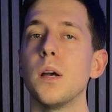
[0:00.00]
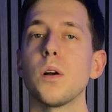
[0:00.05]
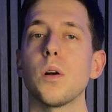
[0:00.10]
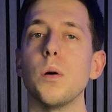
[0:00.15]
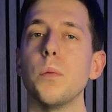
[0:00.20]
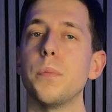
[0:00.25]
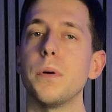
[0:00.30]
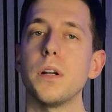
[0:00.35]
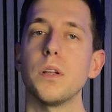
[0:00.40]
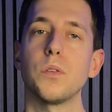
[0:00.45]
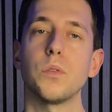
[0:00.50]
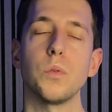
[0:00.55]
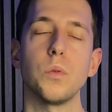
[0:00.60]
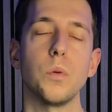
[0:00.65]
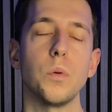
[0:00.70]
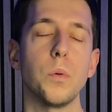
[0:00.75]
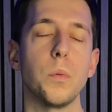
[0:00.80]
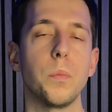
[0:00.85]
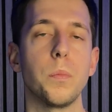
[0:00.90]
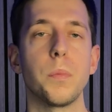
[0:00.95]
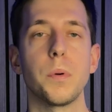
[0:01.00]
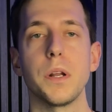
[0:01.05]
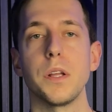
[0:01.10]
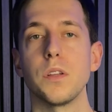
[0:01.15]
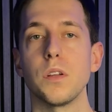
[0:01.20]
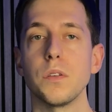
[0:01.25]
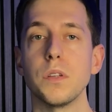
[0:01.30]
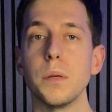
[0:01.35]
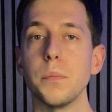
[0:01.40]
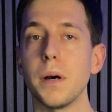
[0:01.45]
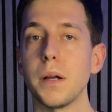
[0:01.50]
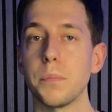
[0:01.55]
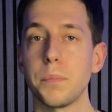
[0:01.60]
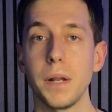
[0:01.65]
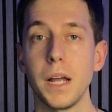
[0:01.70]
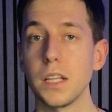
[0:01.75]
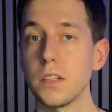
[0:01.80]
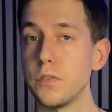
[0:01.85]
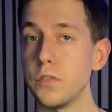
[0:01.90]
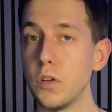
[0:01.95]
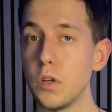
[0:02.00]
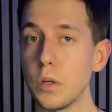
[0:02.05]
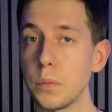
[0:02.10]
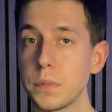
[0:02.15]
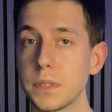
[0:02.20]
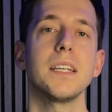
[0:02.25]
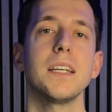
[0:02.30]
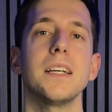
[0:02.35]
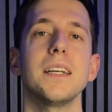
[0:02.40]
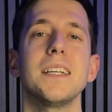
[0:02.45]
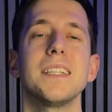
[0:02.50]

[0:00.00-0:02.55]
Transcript: compared to print-on-demand platforms,